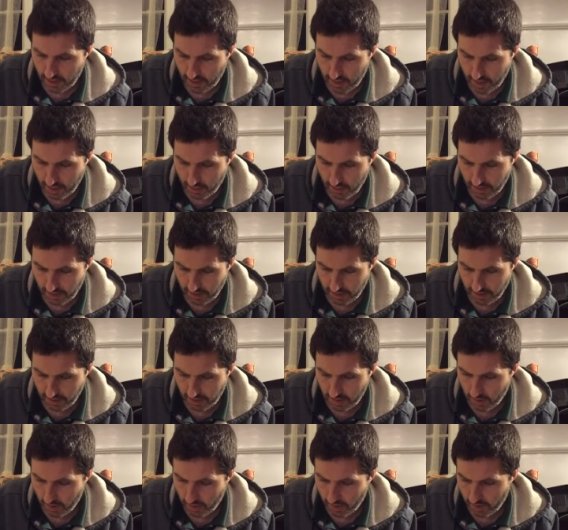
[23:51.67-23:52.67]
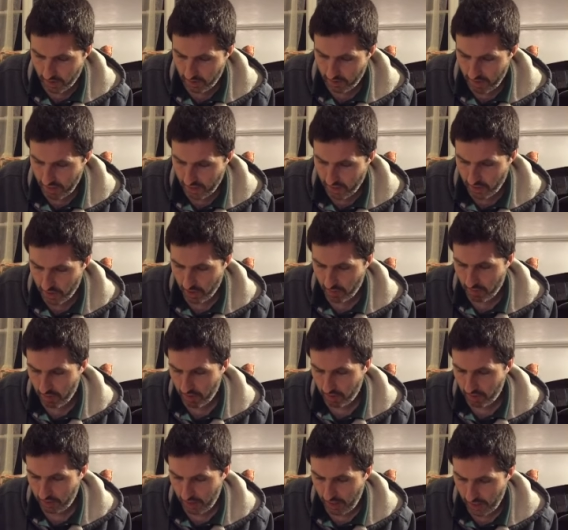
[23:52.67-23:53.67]
I went to the door and made sure
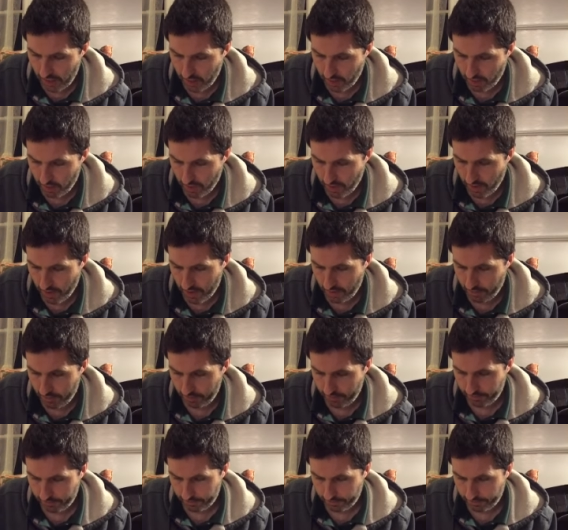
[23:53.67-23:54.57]
both locks were on.